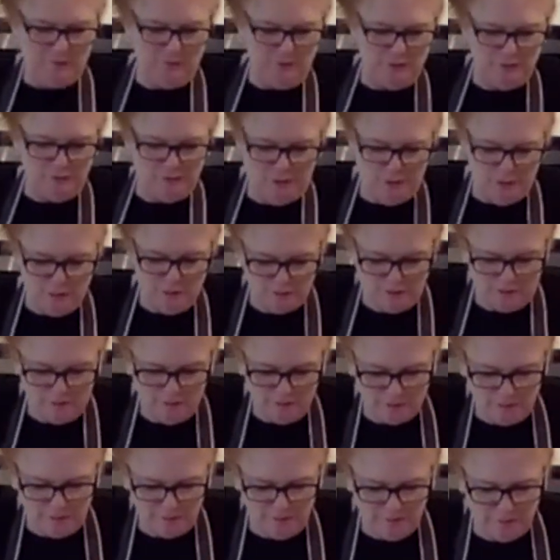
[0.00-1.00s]
your
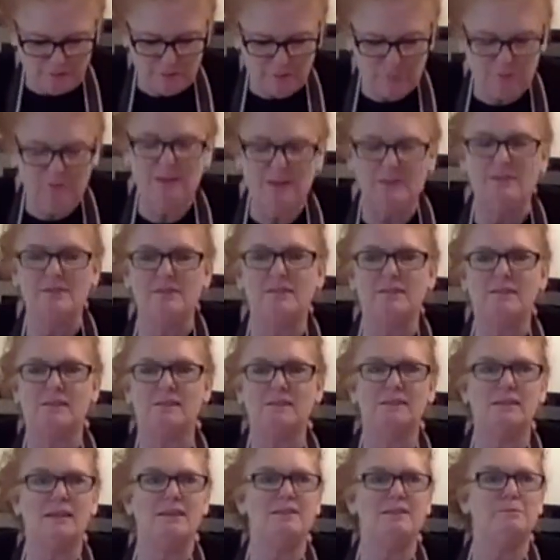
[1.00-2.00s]
photographs on the Sweet
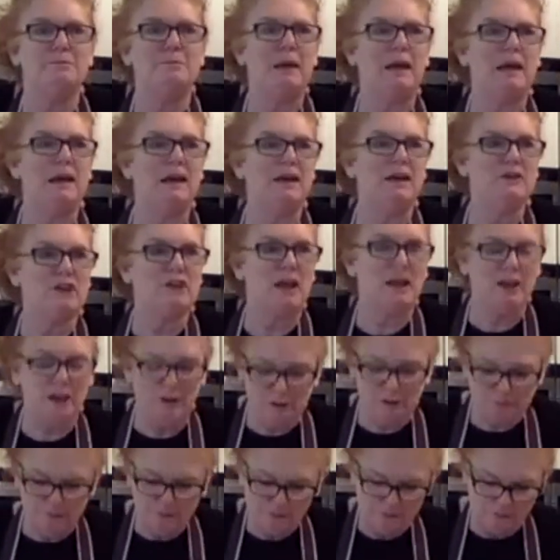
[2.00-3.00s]
Success page. I
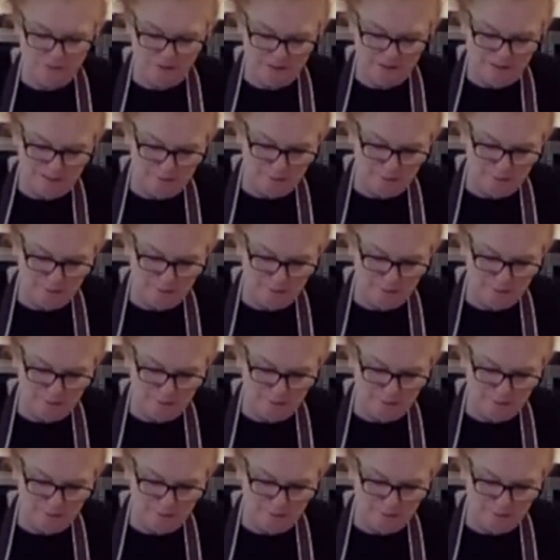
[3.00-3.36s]
love seeing them